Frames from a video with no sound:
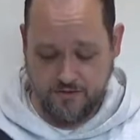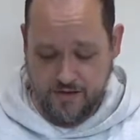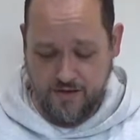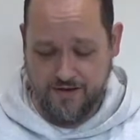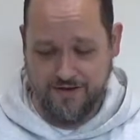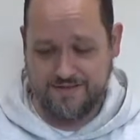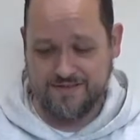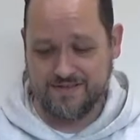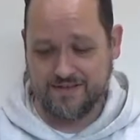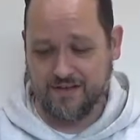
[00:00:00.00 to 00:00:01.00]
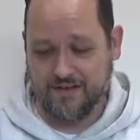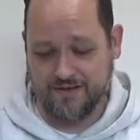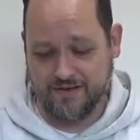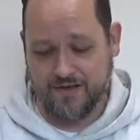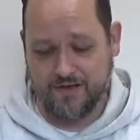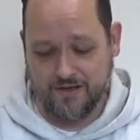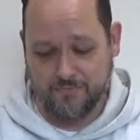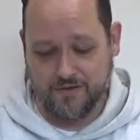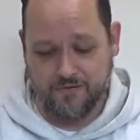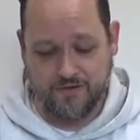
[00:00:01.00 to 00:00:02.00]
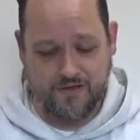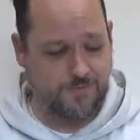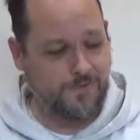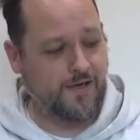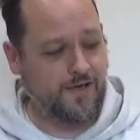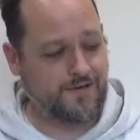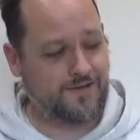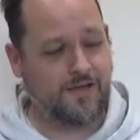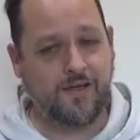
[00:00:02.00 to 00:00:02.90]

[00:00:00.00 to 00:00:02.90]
and the guy came over and explained,